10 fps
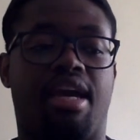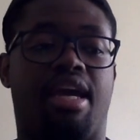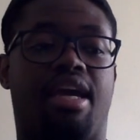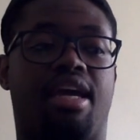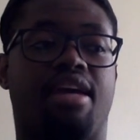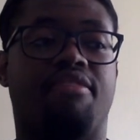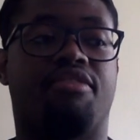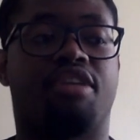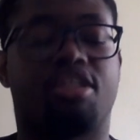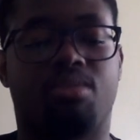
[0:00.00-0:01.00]
And
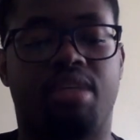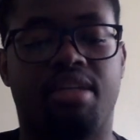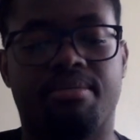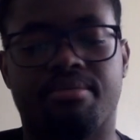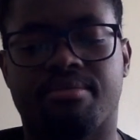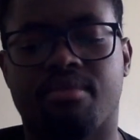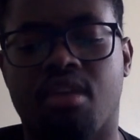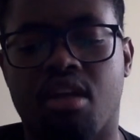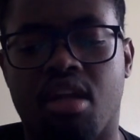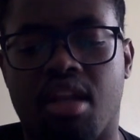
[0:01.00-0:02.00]
for this week,
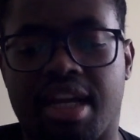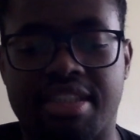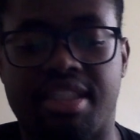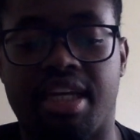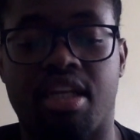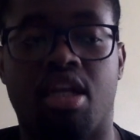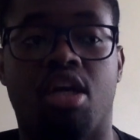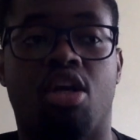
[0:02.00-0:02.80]
like I said,